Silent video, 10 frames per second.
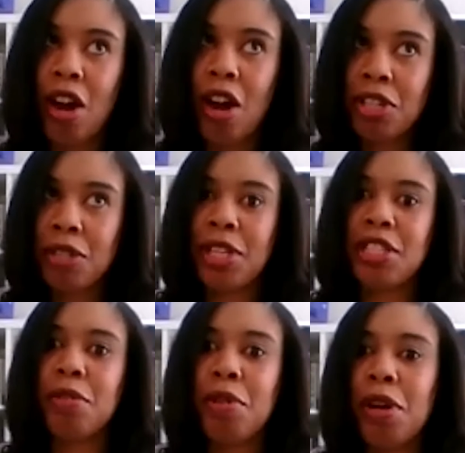always mess
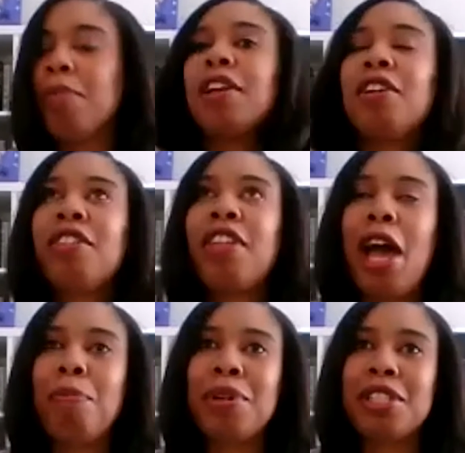them up. I know the
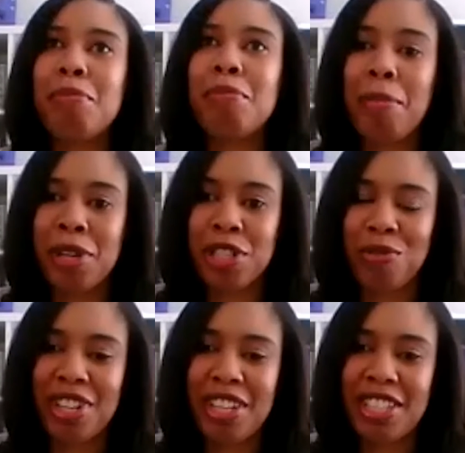app is My Mush
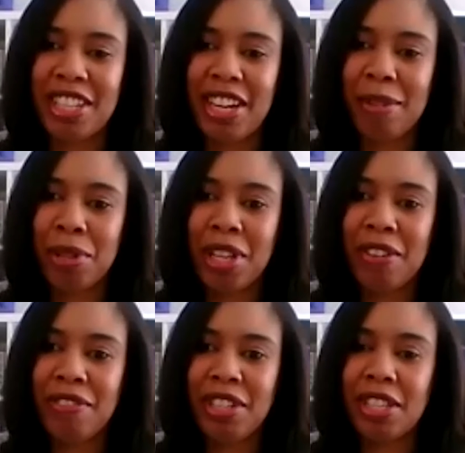Reads, and I
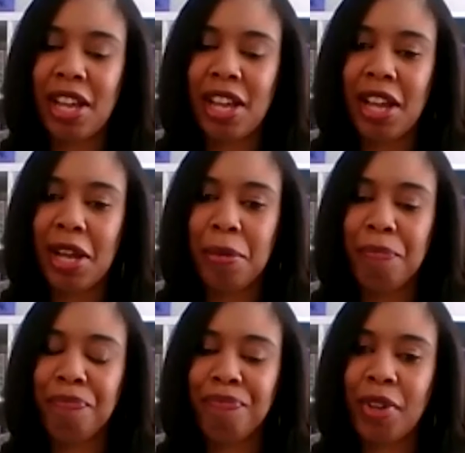believe it's
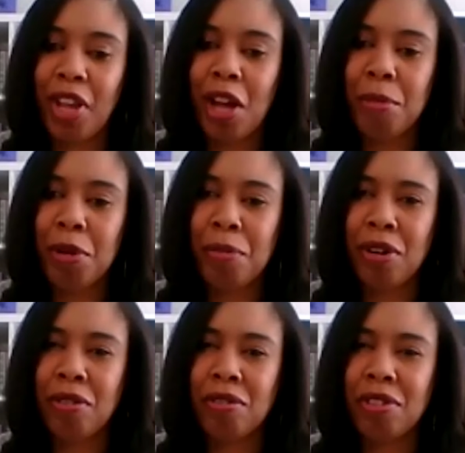
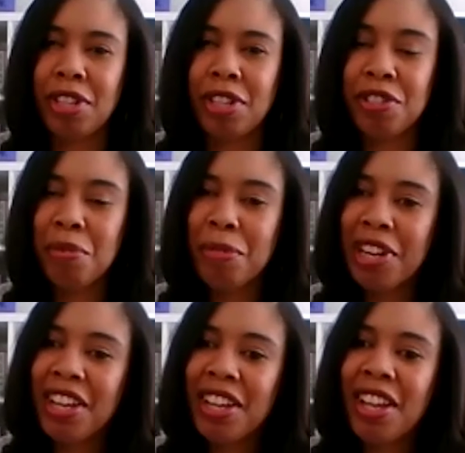Hummingbird Digital
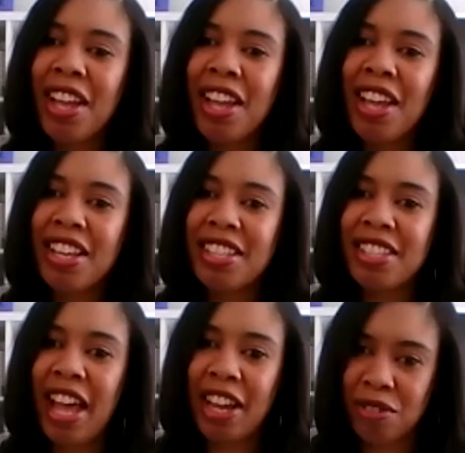Media is the
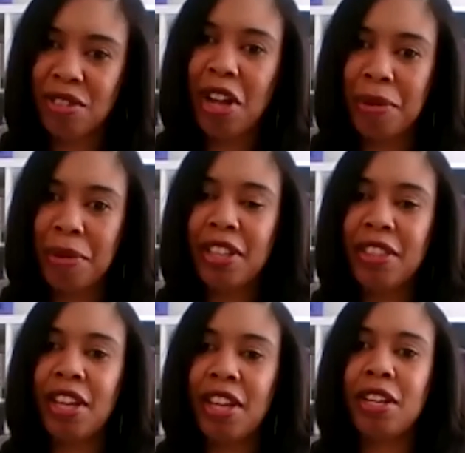actual company
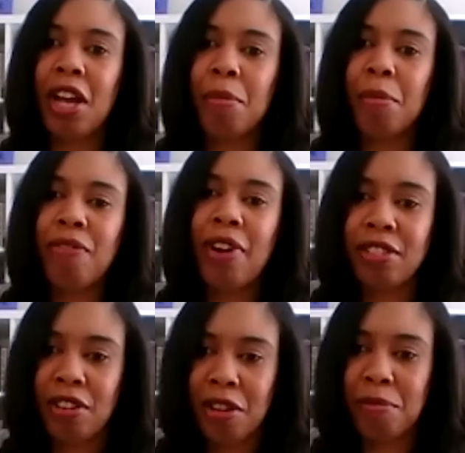that provides
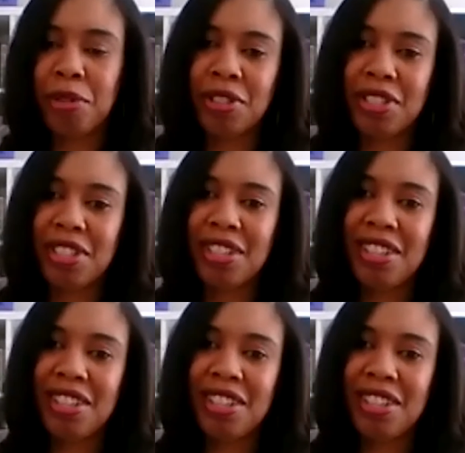our ebooks.